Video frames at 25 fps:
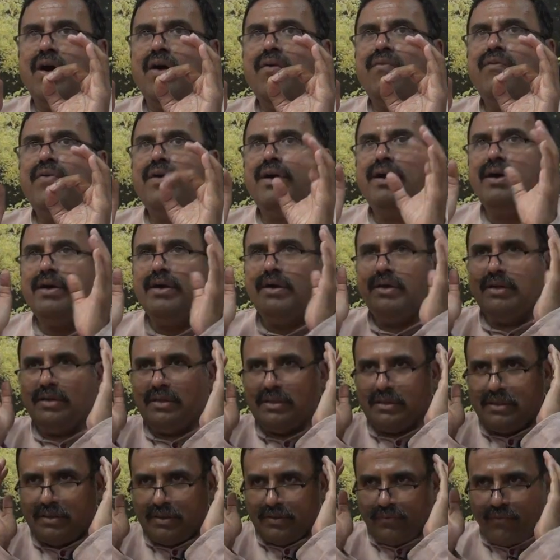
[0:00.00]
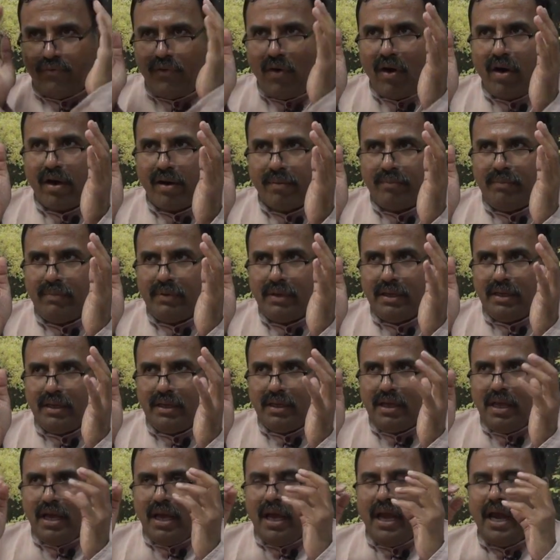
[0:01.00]
of form
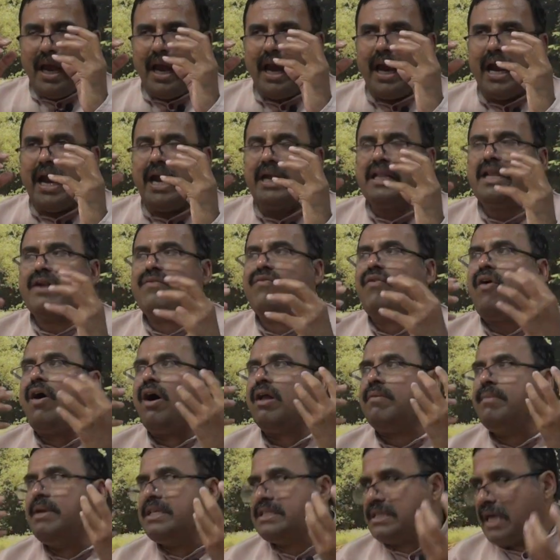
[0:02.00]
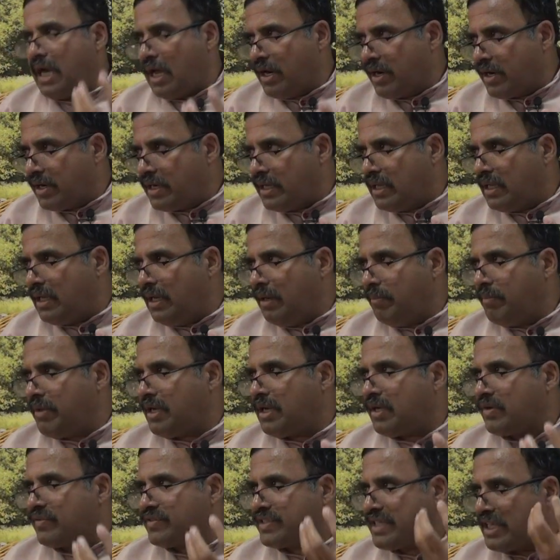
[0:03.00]
and that form is unreal
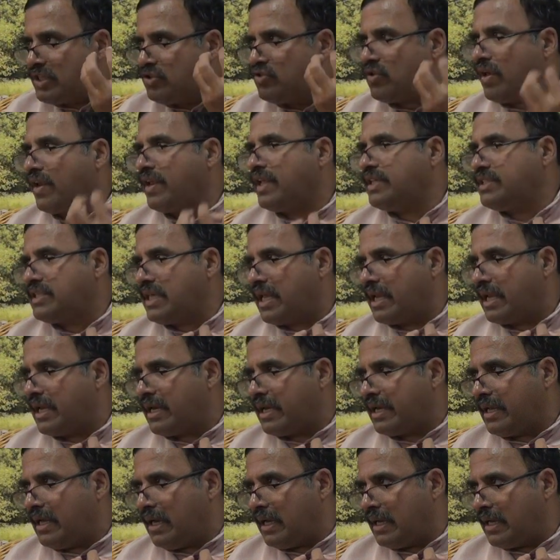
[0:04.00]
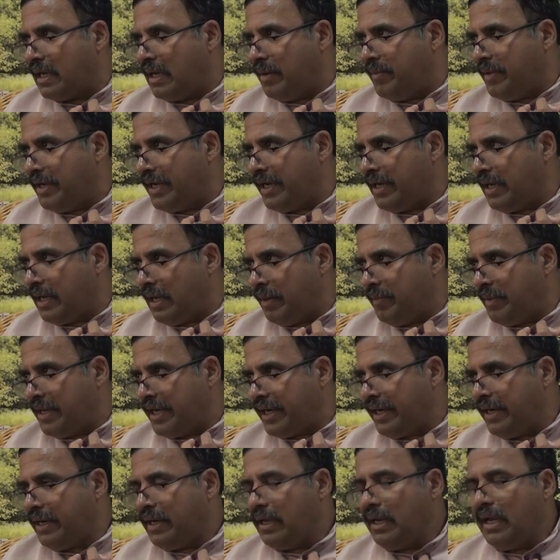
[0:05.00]
because our sense organs are un- unlimited
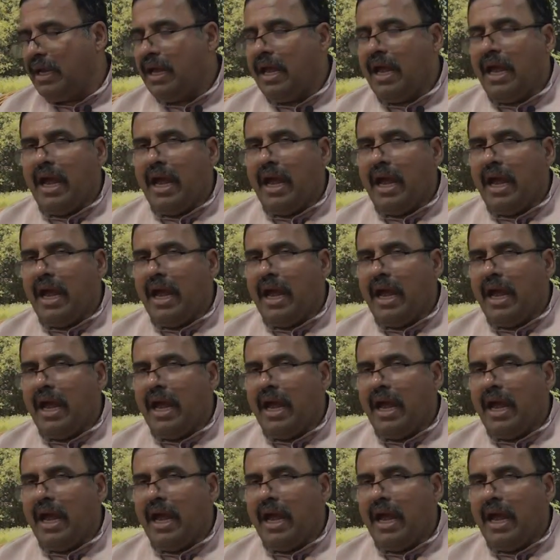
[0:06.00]
limited,